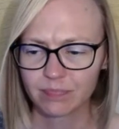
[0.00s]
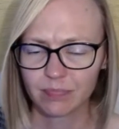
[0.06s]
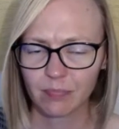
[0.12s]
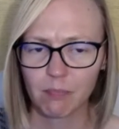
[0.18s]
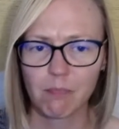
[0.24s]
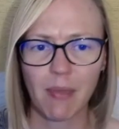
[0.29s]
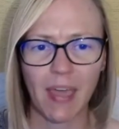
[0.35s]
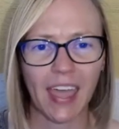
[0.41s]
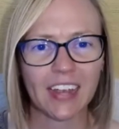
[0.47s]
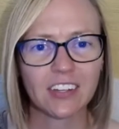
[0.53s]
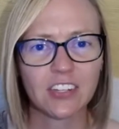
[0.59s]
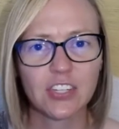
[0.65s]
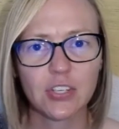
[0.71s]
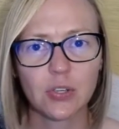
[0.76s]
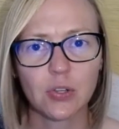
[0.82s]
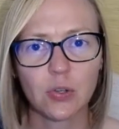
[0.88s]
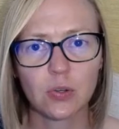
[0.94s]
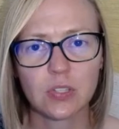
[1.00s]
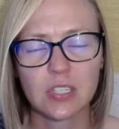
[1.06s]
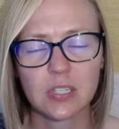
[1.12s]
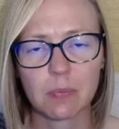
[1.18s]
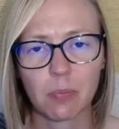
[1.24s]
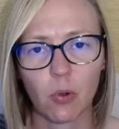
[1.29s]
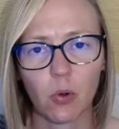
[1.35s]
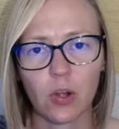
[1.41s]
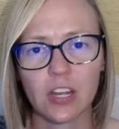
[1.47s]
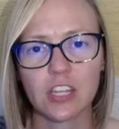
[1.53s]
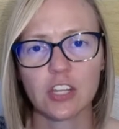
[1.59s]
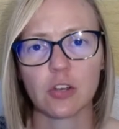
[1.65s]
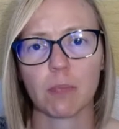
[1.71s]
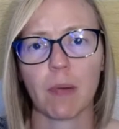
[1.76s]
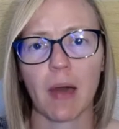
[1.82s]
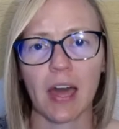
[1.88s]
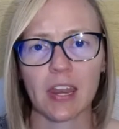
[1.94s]
Back to supporting
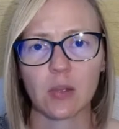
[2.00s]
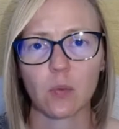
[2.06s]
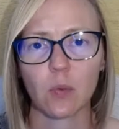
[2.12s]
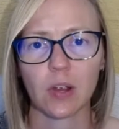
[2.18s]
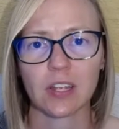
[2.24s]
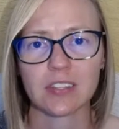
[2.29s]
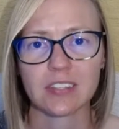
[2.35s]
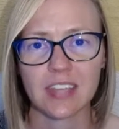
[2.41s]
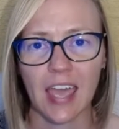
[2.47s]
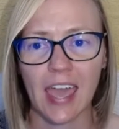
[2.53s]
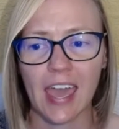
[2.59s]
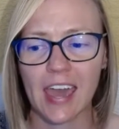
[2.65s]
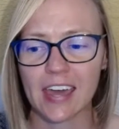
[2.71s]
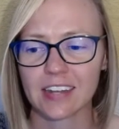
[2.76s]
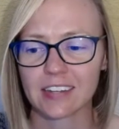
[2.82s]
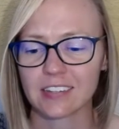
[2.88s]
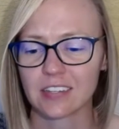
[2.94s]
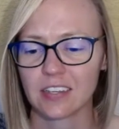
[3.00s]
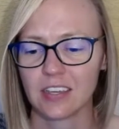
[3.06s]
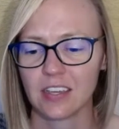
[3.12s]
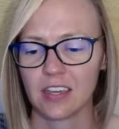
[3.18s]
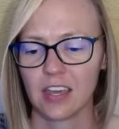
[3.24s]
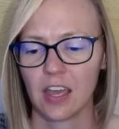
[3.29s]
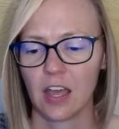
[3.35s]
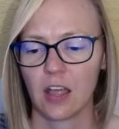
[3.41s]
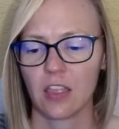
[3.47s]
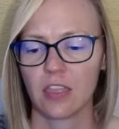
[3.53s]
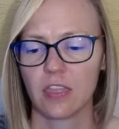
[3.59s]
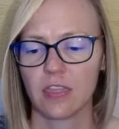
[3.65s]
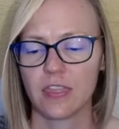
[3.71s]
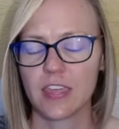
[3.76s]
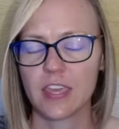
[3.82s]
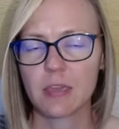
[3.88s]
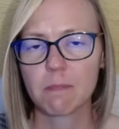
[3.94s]
your body where it's at,
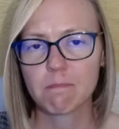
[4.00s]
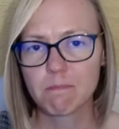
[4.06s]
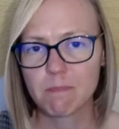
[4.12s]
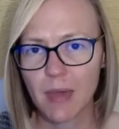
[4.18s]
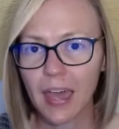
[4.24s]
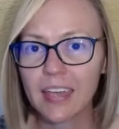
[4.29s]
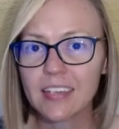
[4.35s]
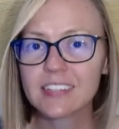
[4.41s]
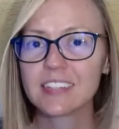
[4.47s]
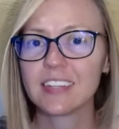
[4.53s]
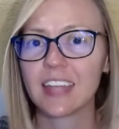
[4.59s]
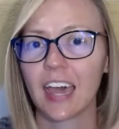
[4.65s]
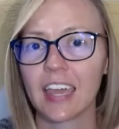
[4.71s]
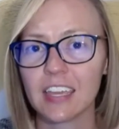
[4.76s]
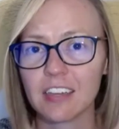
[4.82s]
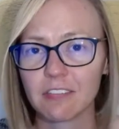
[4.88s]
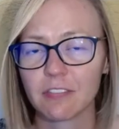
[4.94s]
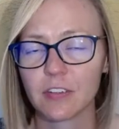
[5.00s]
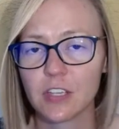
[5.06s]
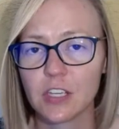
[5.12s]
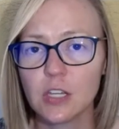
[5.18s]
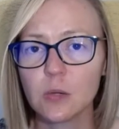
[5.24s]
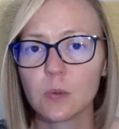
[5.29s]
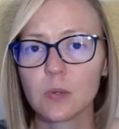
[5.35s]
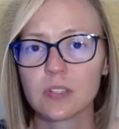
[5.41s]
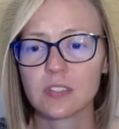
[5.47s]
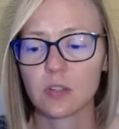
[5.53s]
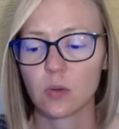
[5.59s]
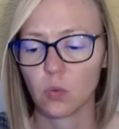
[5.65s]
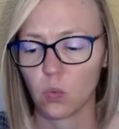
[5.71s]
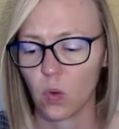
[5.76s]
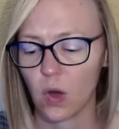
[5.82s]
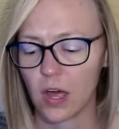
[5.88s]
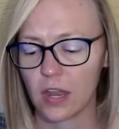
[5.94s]
the best diet for you is the
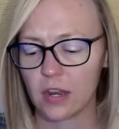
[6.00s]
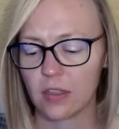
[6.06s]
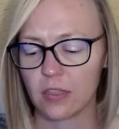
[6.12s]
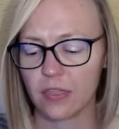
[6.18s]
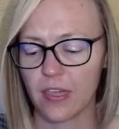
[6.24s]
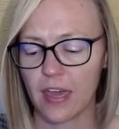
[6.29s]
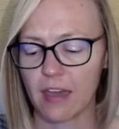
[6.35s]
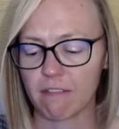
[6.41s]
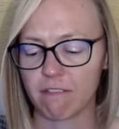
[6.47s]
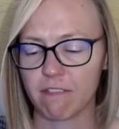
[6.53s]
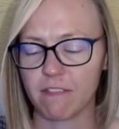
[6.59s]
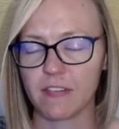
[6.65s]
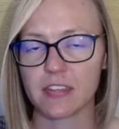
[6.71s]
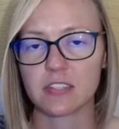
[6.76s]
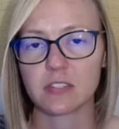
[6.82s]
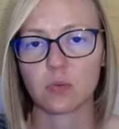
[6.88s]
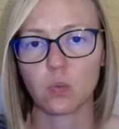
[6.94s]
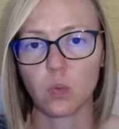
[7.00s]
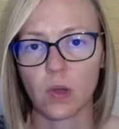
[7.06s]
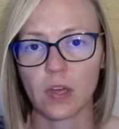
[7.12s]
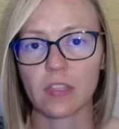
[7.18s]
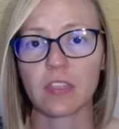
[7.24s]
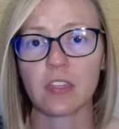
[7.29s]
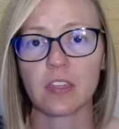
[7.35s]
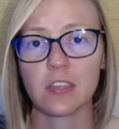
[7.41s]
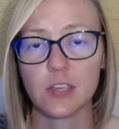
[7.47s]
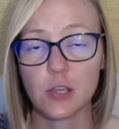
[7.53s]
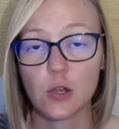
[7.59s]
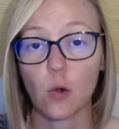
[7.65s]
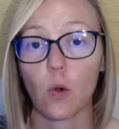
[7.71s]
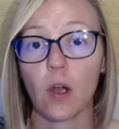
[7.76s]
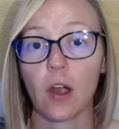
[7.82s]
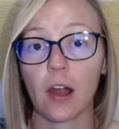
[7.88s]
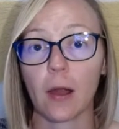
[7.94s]
one that fits with
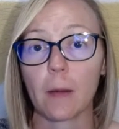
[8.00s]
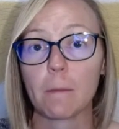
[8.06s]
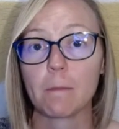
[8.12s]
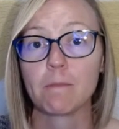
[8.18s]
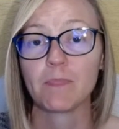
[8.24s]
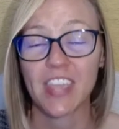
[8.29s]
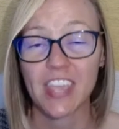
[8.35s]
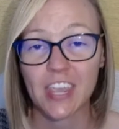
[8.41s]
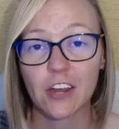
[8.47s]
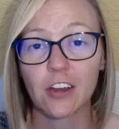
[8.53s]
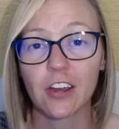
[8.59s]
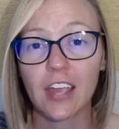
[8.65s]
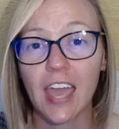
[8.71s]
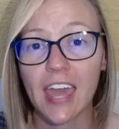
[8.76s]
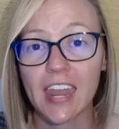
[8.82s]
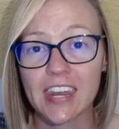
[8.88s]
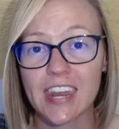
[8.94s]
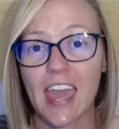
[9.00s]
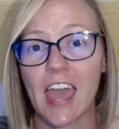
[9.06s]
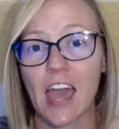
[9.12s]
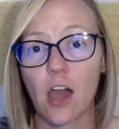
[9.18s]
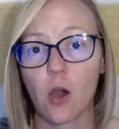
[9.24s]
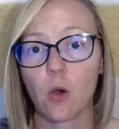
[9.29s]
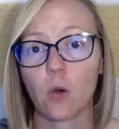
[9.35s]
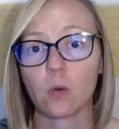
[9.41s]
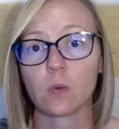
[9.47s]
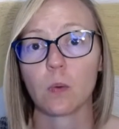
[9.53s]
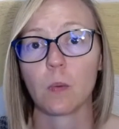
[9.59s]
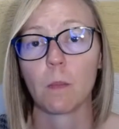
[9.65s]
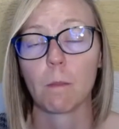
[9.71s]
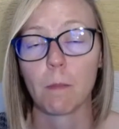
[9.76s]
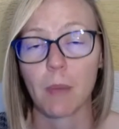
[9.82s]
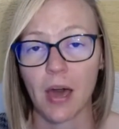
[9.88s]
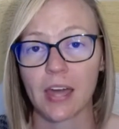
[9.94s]
your here and now
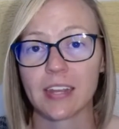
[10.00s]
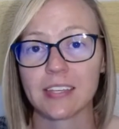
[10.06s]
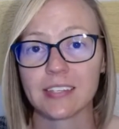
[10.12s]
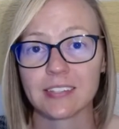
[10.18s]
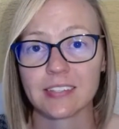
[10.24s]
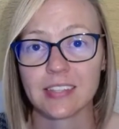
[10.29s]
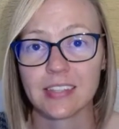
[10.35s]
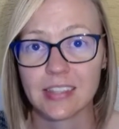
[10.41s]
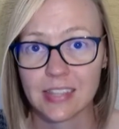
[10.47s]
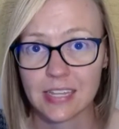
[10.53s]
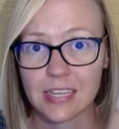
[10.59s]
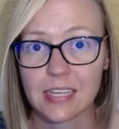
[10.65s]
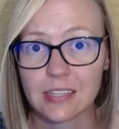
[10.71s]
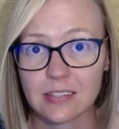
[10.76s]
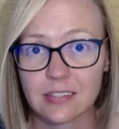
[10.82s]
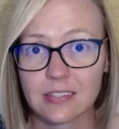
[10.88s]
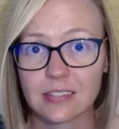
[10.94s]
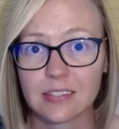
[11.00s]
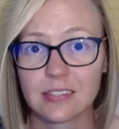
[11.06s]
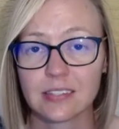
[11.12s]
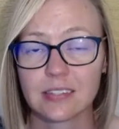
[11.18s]
body's needs.